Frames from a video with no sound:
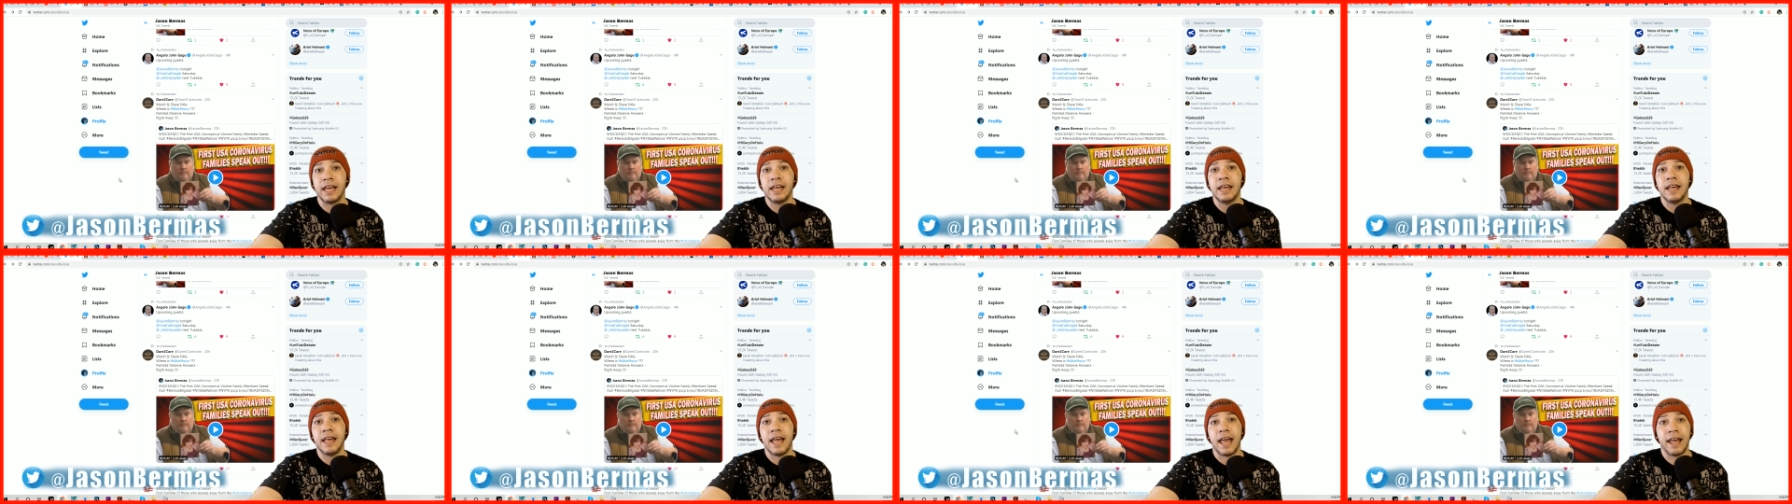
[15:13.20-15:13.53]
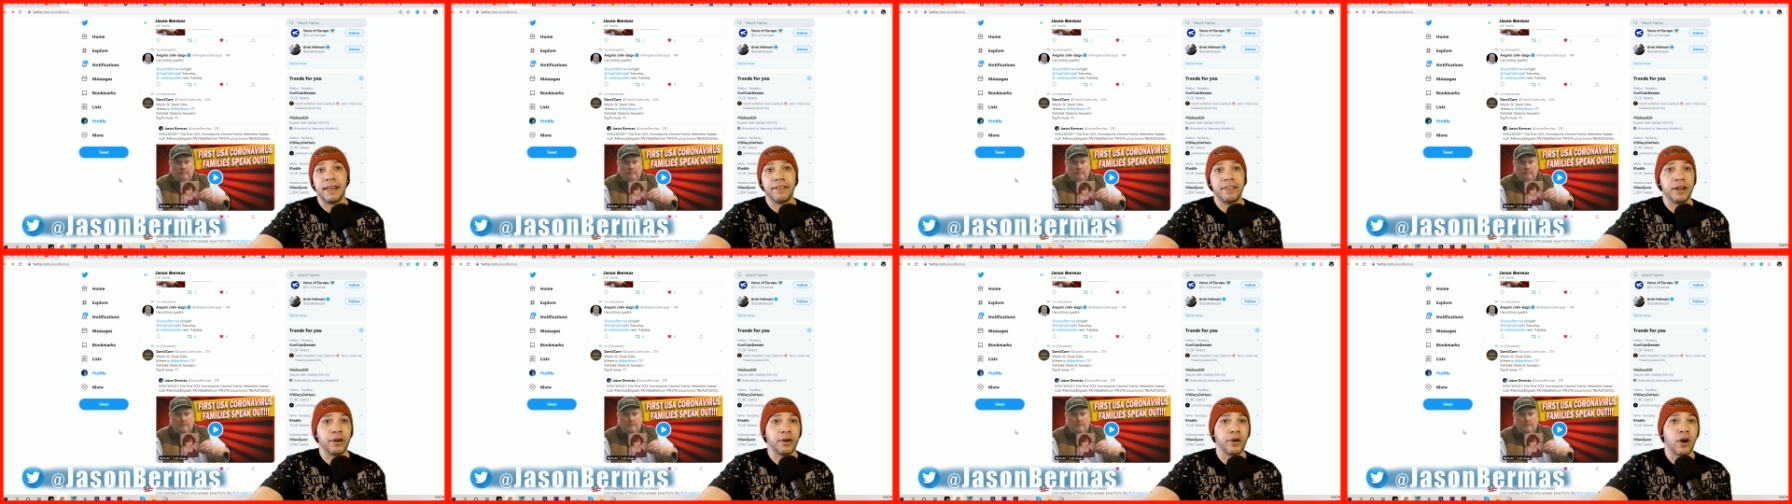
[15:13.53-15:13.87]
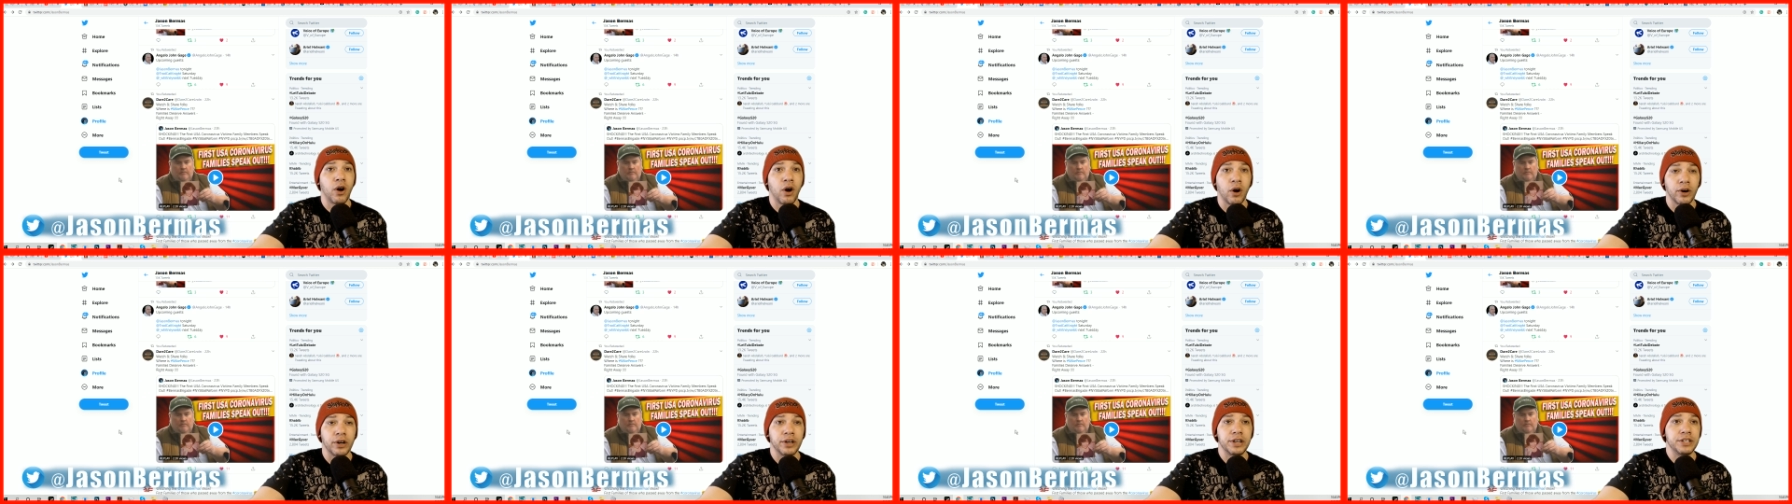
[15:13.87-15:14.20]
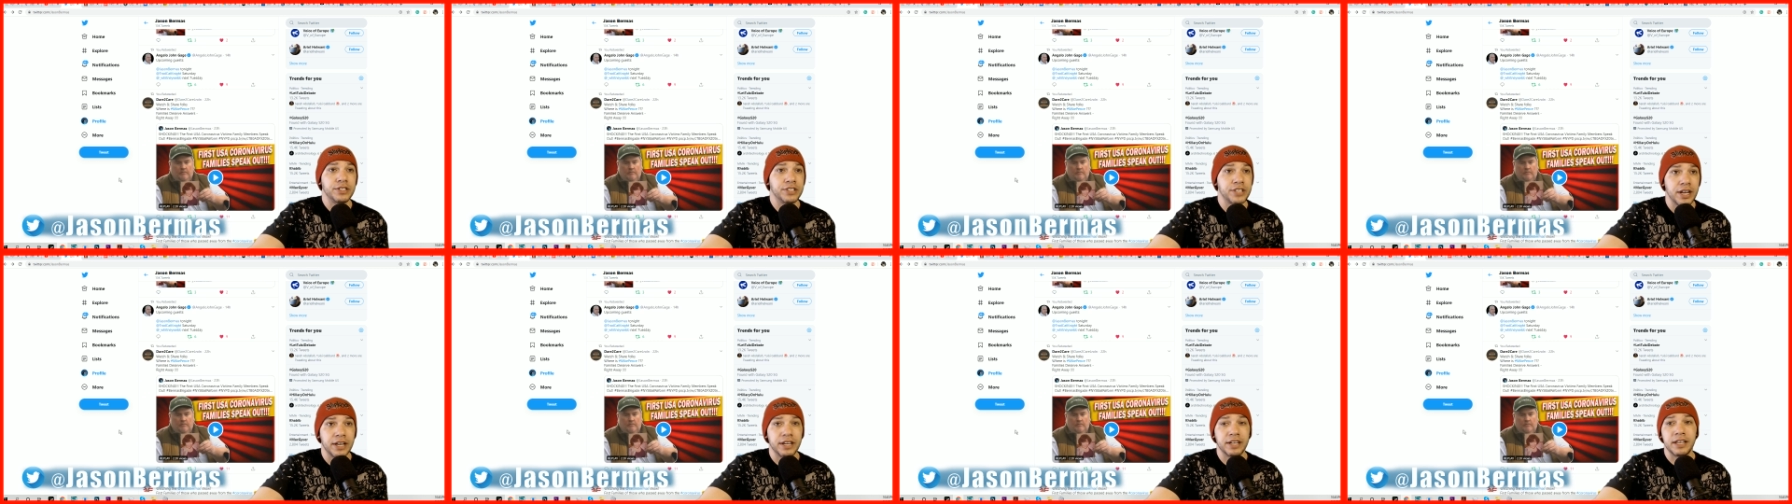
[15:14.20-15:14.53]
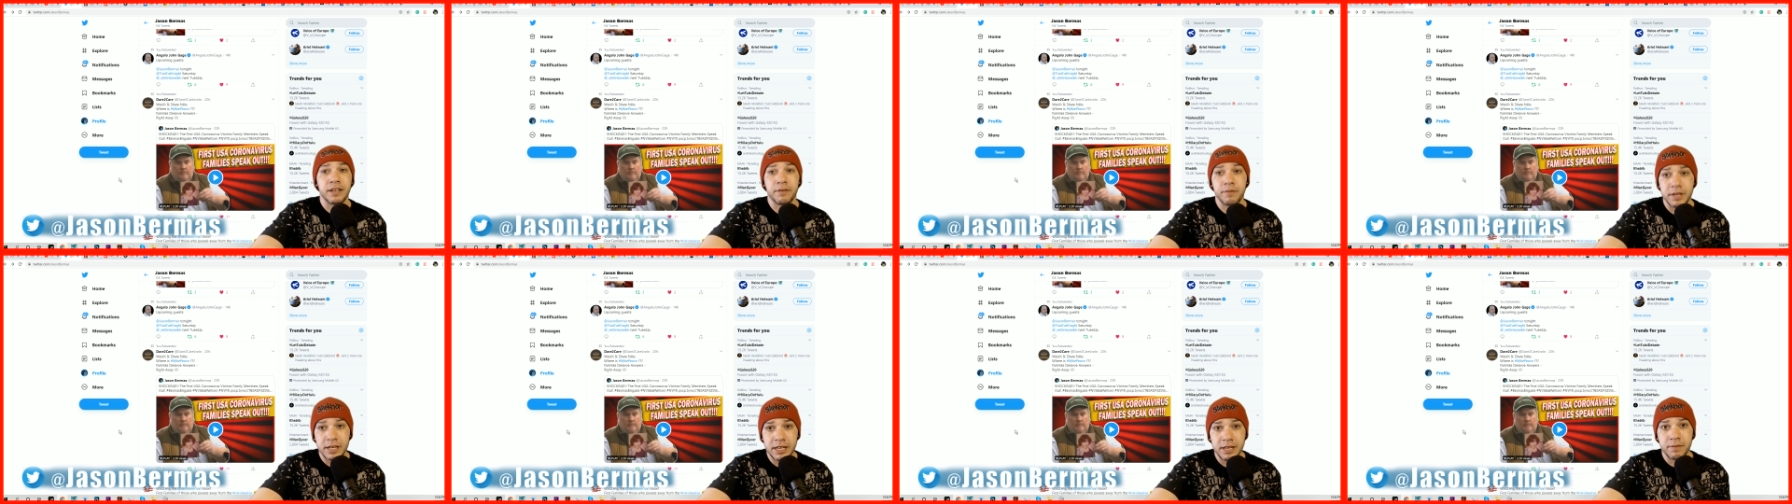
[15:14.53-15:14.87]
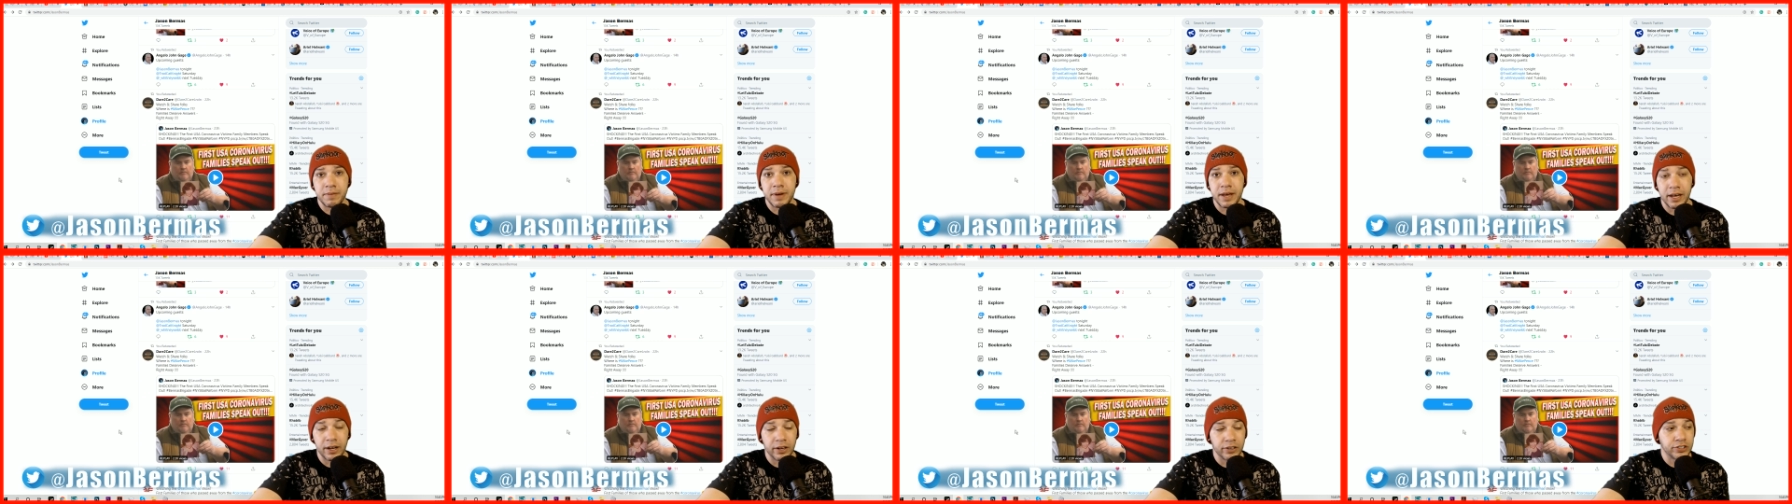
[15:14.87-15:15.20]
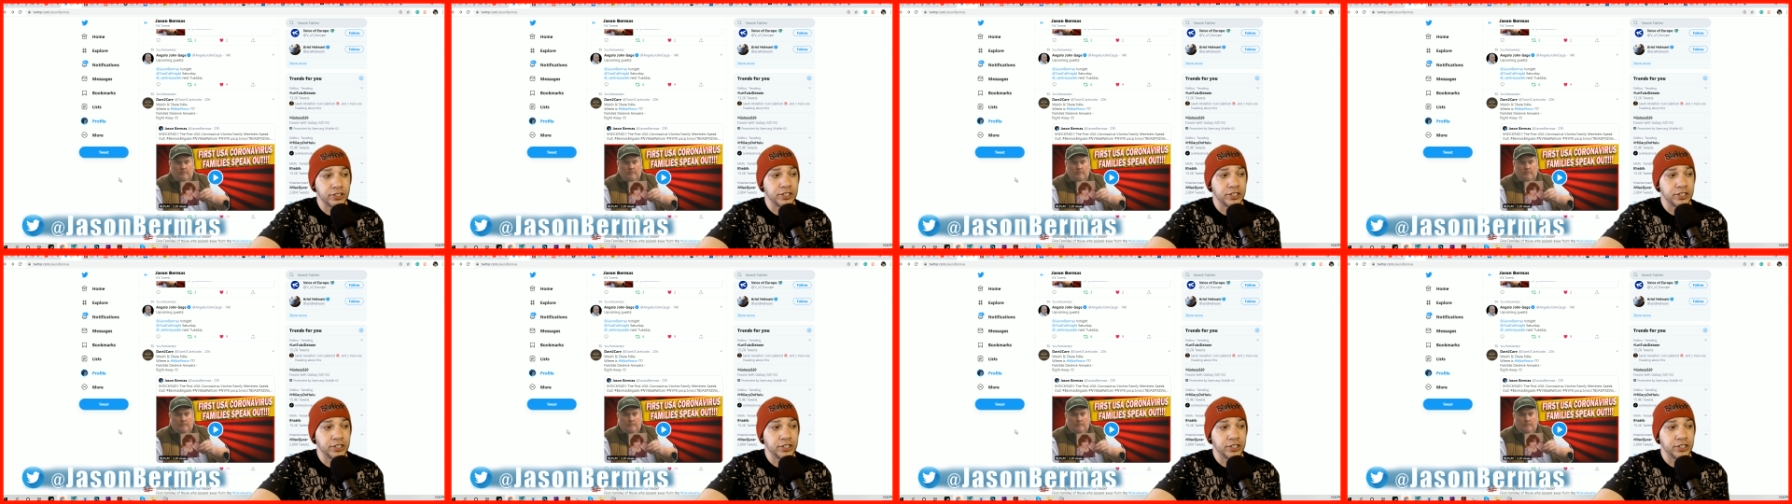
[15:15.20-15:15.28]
and they're already sending him emails